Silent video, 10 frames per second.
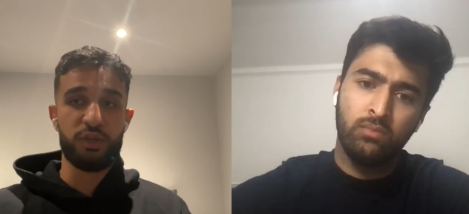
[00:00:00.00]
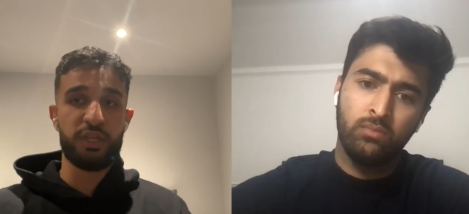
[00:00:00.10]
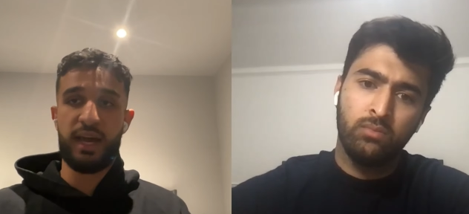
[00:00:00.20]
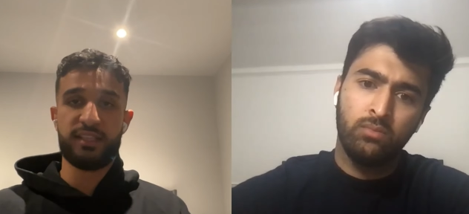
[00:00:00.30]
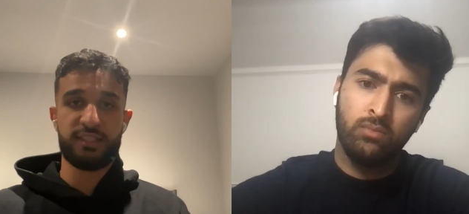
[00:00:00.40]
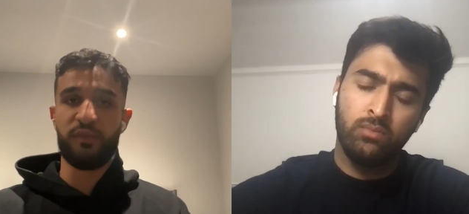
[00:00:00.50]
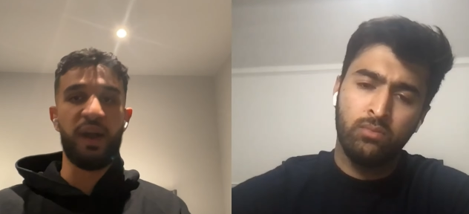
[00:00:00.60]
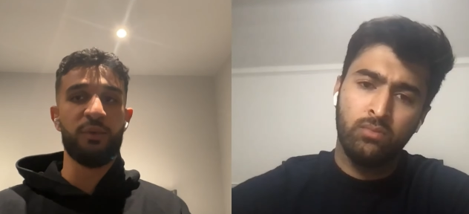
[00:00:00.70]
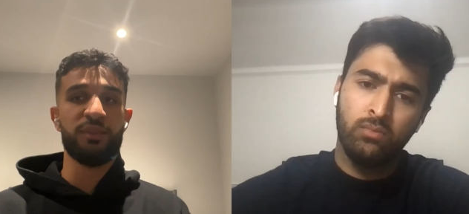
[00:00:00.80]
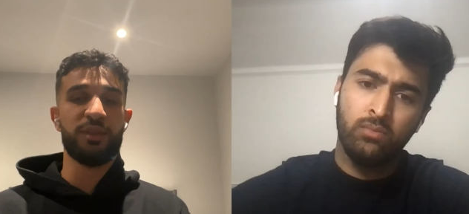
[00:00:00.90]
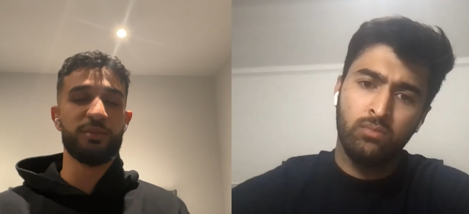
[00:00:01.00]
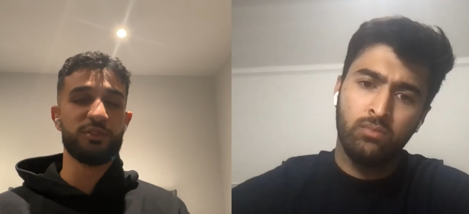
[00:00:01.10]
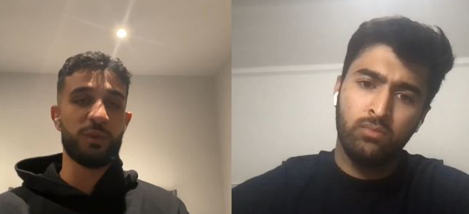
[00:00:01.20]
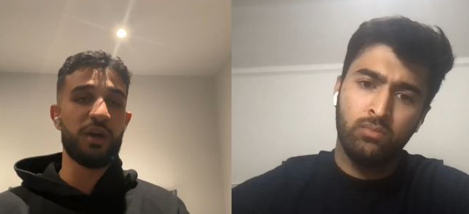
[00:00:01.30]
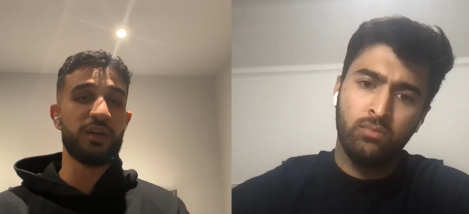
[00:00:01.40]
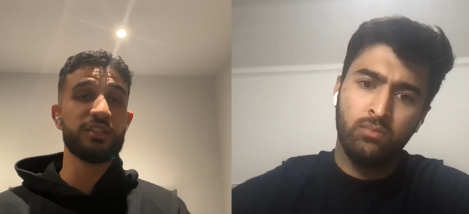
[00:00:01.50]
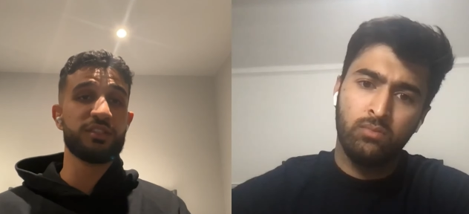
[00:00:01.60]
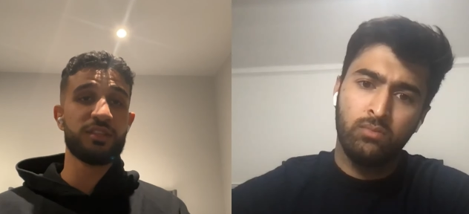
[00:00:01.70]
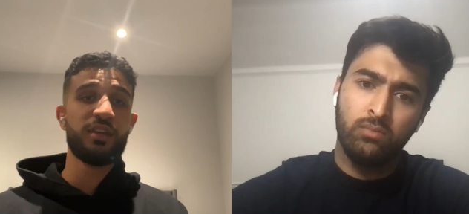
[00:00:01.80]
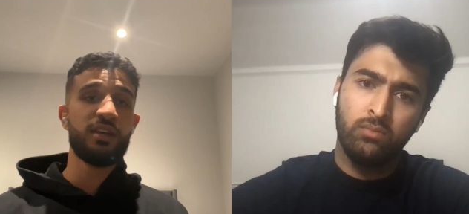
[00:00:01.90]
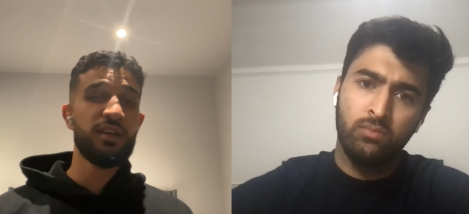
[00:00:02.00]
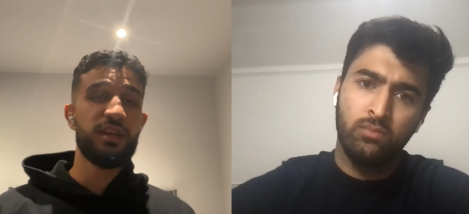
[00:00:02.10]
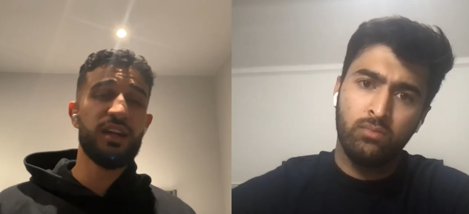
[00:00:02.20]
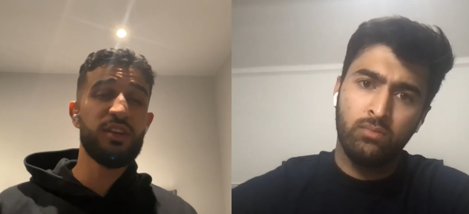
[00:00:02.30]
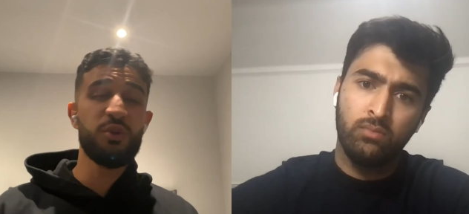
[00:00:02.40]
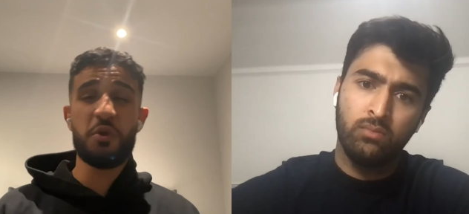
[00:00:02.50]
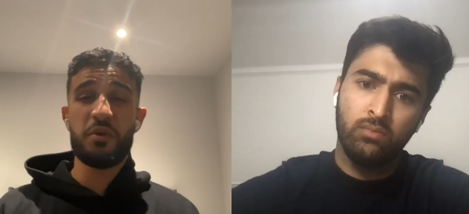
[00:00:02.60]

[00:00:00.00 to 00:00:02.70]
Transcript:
Speaker 1: good guys around them as well. It's I don't know.